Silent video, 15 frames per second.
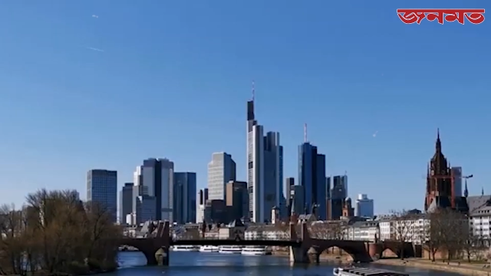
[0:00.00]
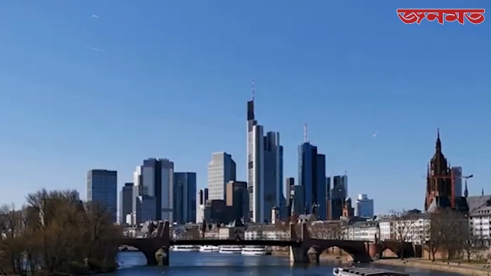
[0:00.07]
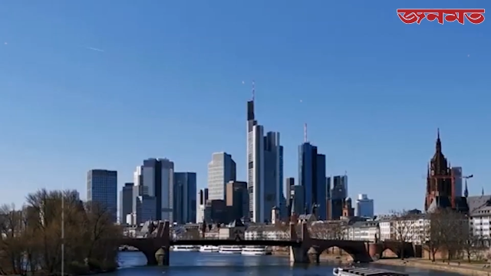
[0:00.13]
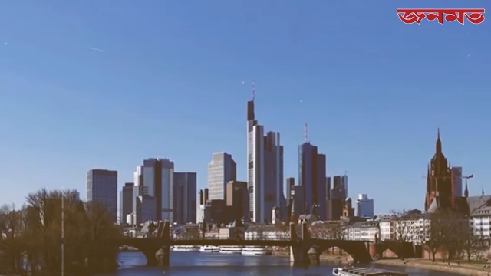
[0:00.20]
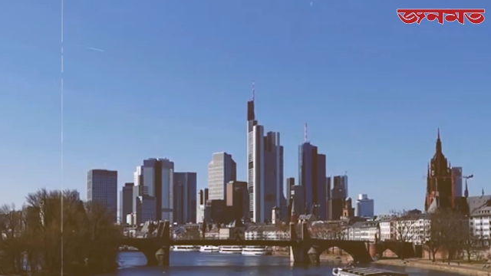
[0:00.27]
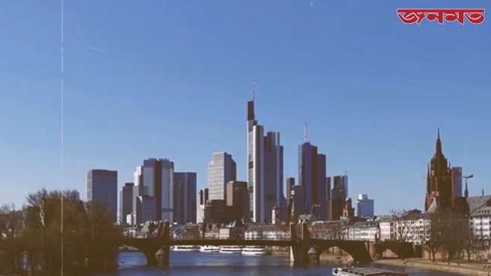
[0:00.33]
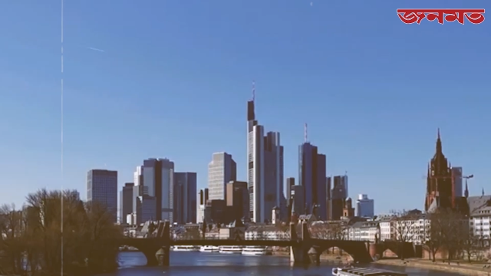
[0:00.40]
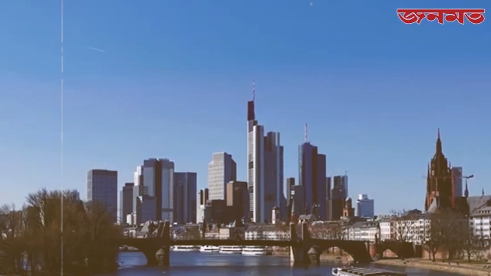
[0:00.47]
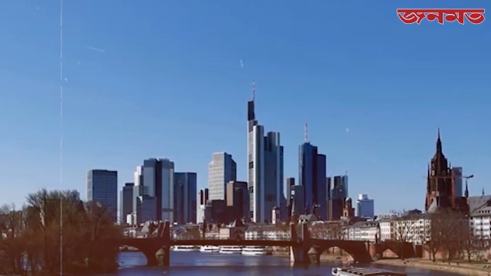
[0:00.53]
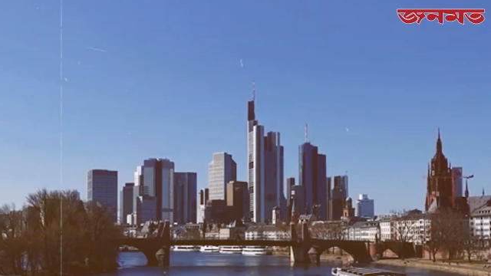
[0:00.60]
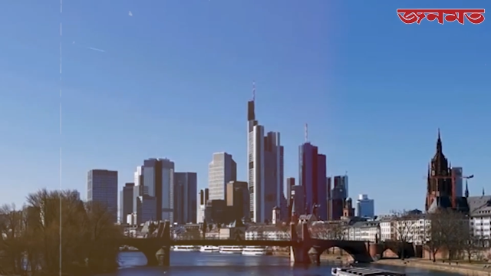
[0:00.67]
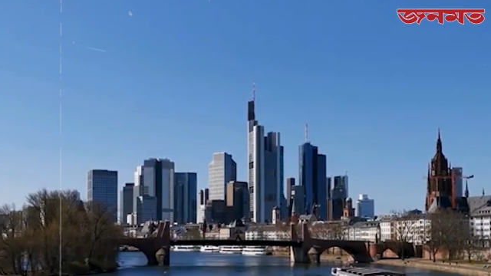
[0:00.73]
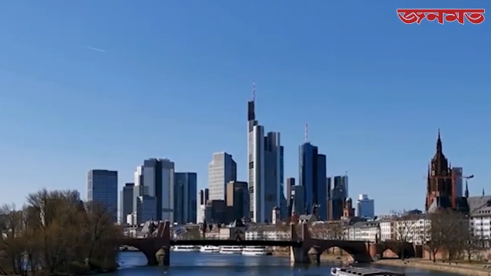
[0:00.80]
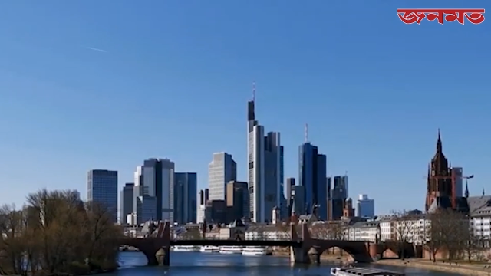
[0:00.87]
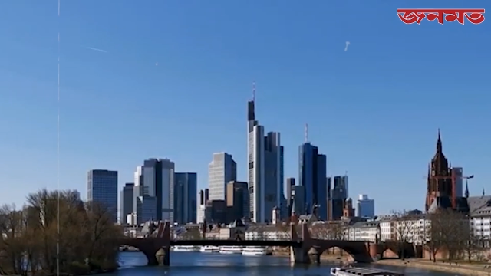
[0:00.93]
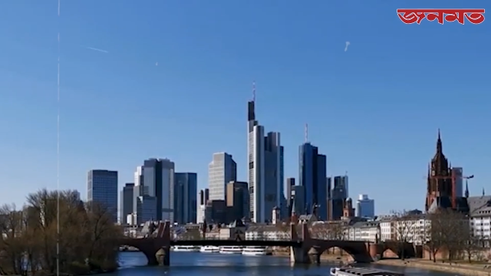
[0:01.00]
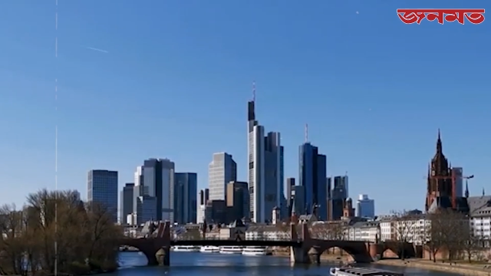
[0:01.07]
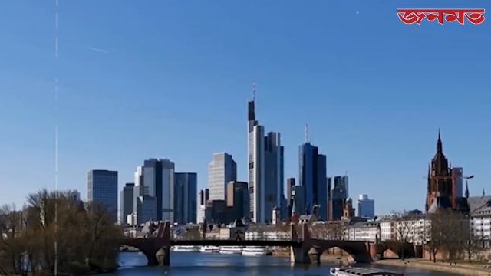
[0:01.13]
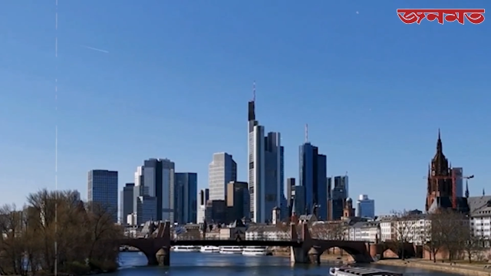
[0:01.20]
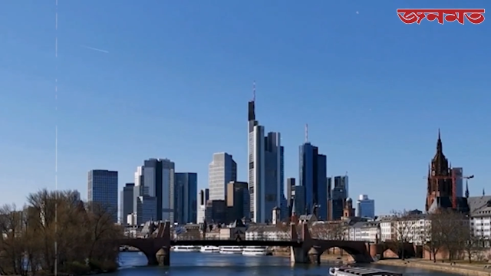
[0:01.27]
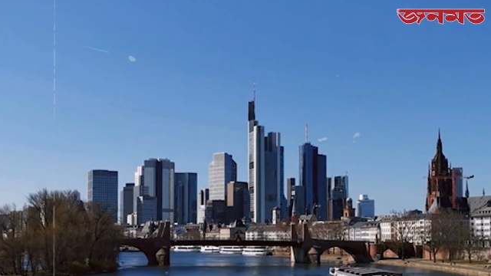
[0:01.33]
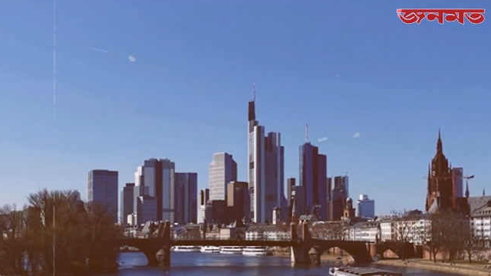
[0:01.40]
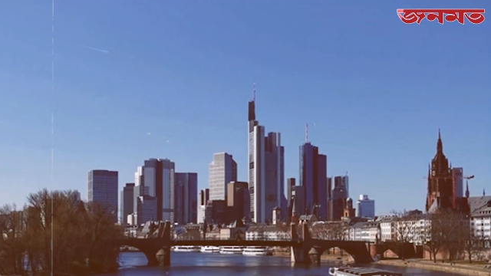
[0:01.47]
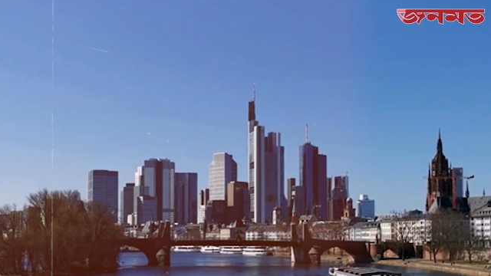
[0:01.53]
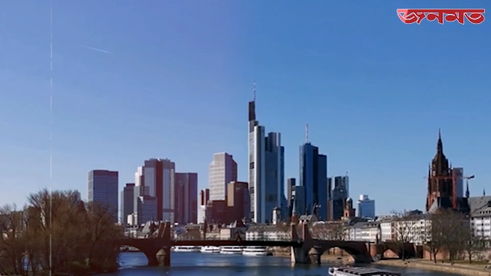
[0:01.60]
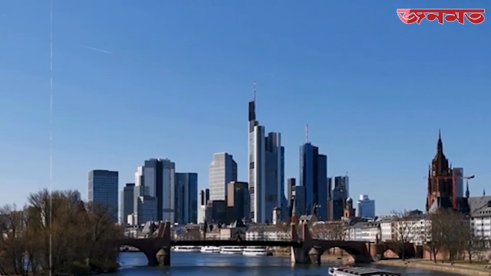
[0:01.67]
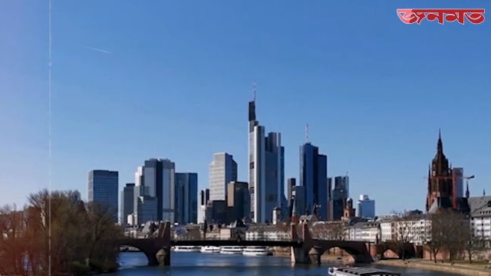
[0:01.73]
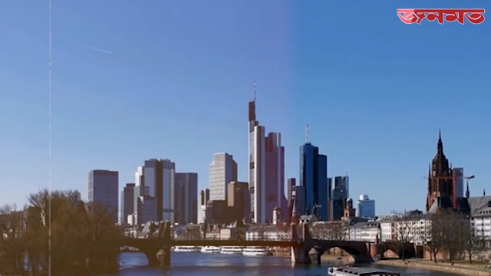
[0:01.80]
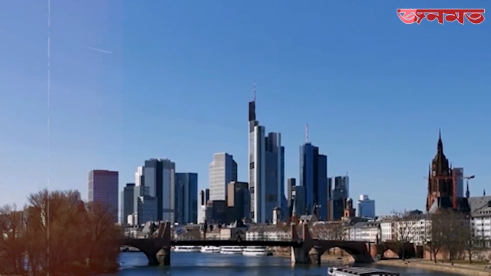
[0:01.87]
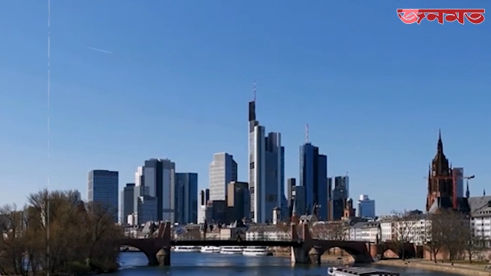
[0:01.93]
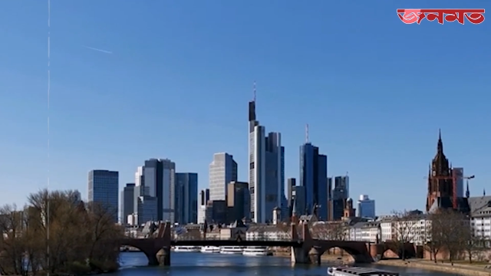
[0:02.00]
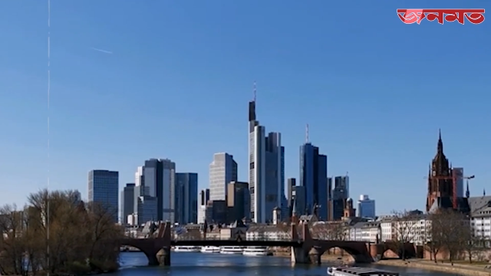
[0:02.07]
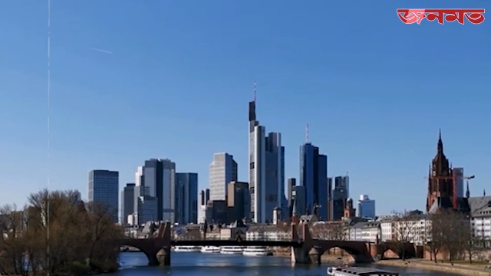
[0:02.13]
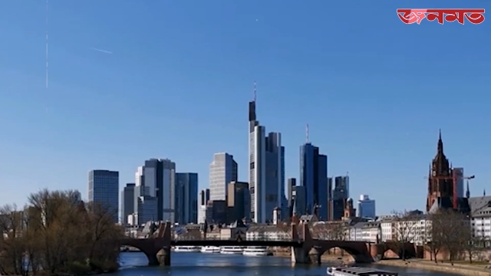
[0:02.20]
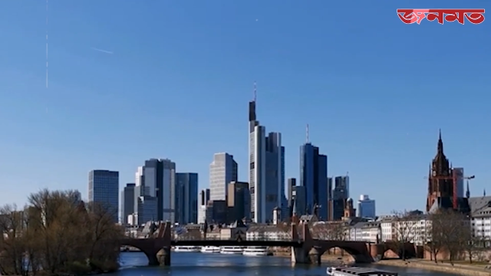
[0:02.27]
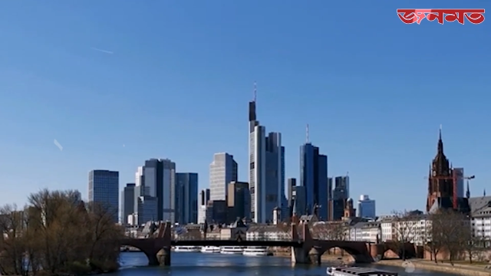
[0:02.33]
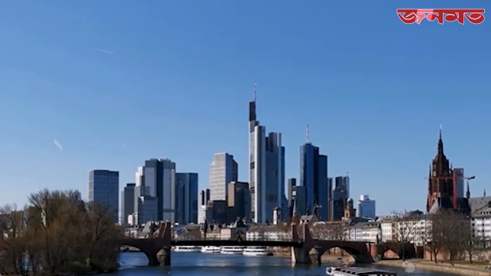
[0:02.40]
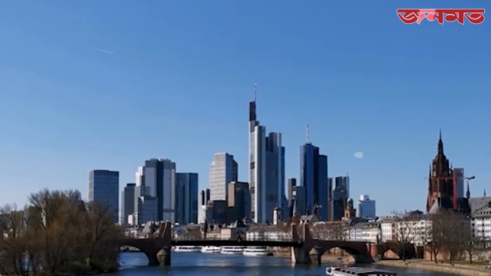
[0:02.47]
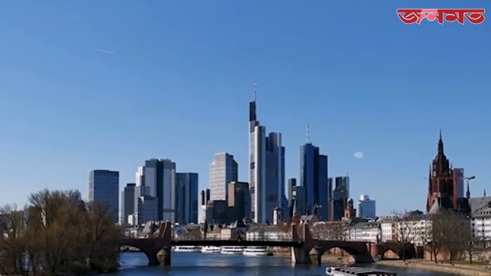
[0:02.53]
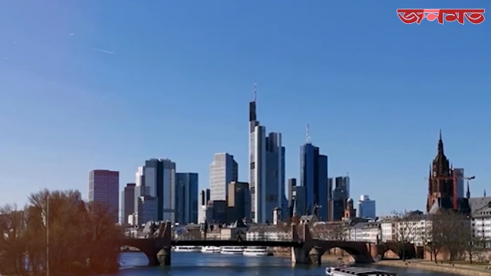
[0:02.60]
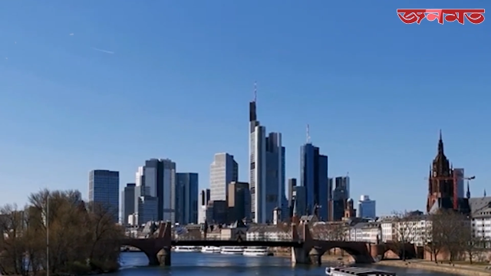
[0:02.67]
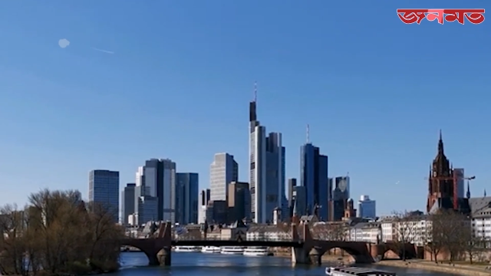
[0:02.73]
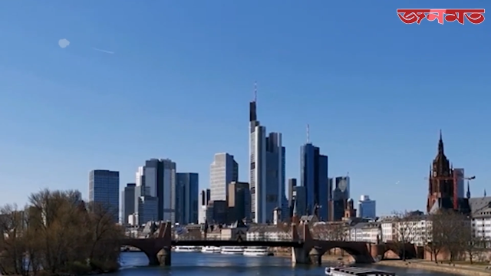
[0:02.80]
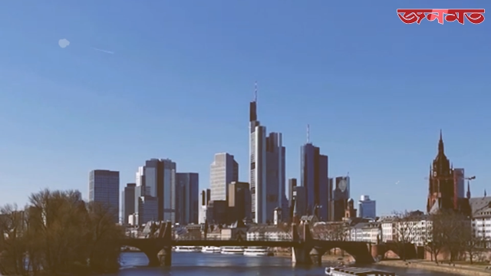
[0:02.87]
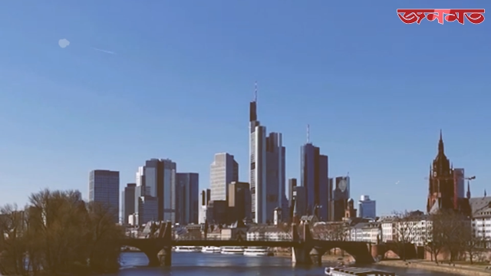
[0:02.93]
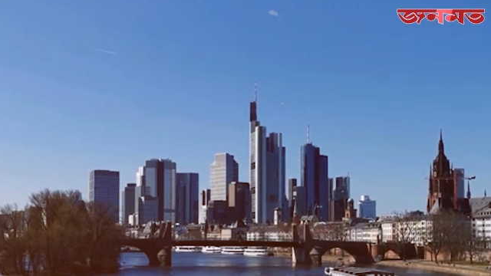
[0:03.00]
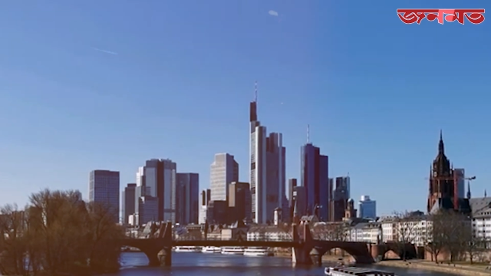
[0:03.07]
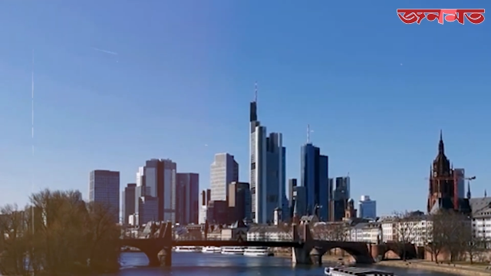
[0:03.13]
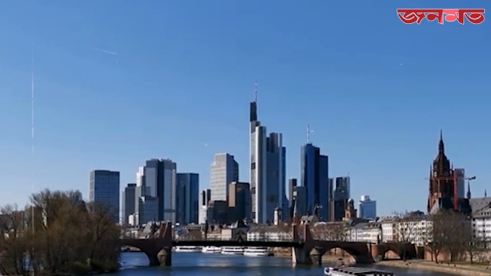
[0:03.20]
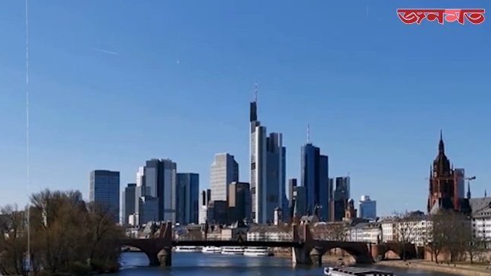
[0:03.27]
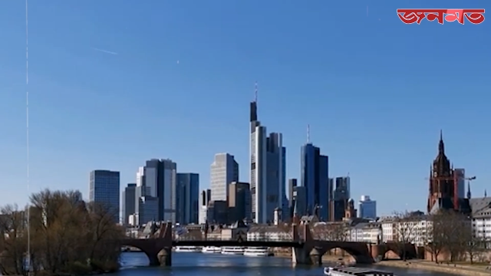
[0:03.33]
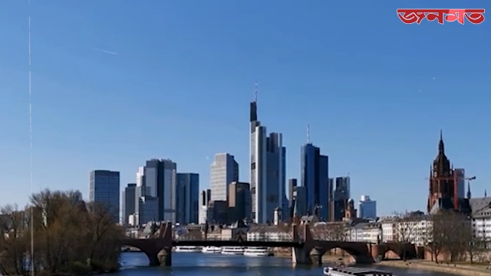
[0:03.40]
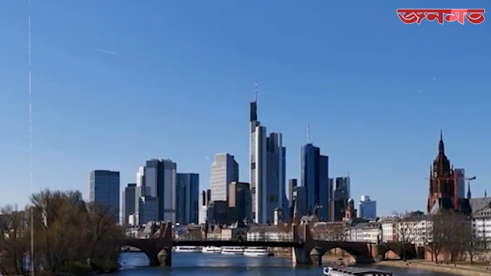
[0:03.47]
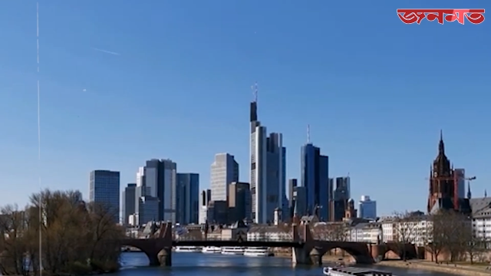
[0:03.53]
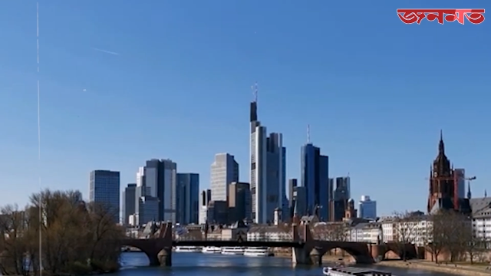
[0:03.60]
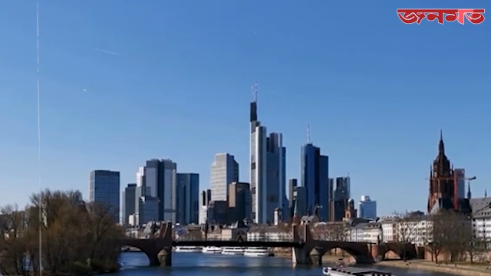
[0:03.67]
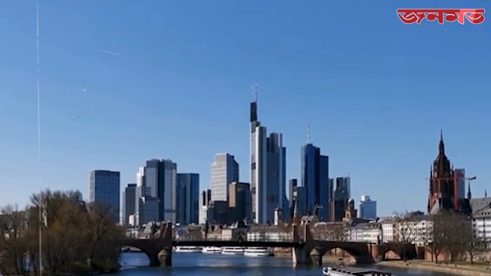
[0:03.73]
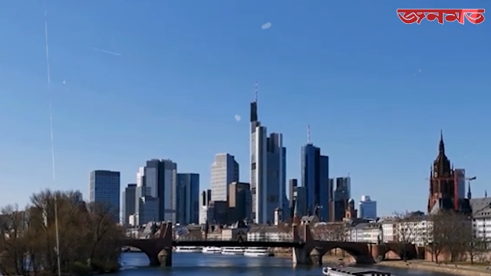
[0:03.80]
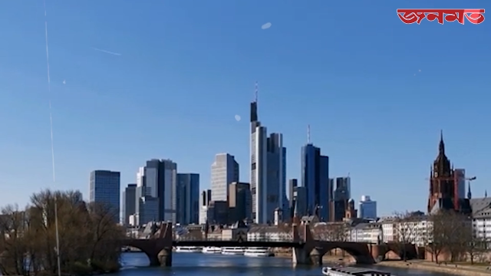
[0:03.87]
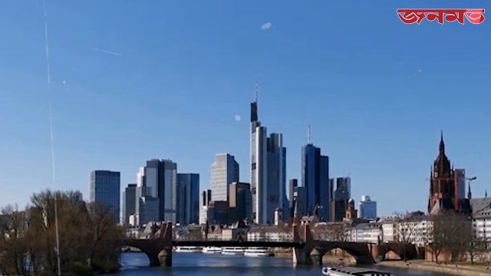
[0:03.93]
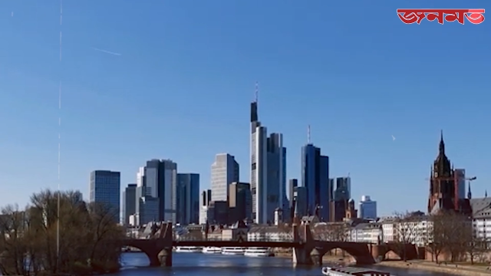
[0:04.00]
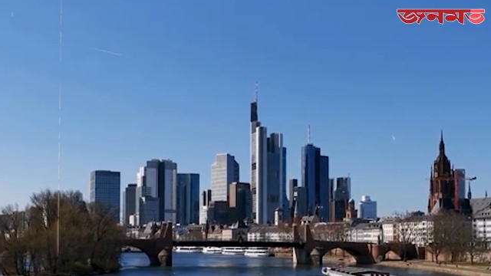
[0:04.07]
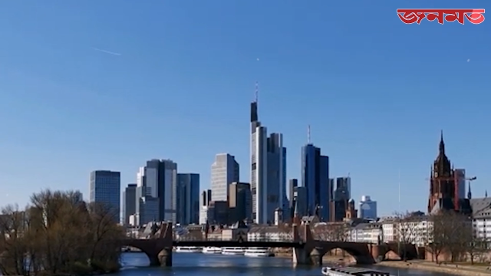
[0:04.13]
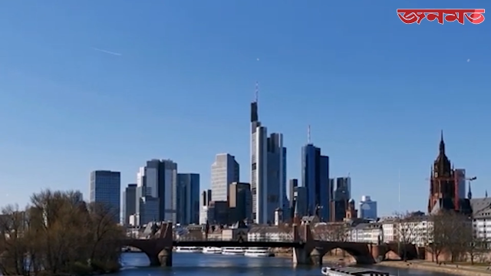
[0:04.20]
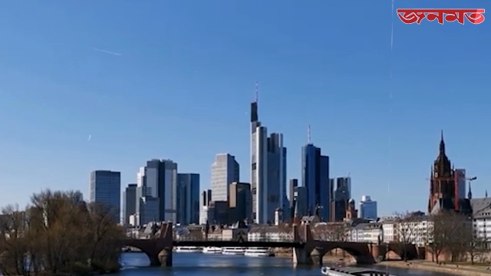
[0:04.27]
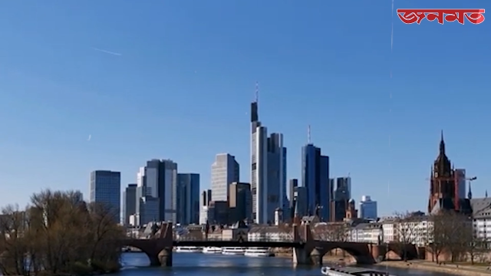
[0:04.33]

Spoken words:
[unreadable: no face in view]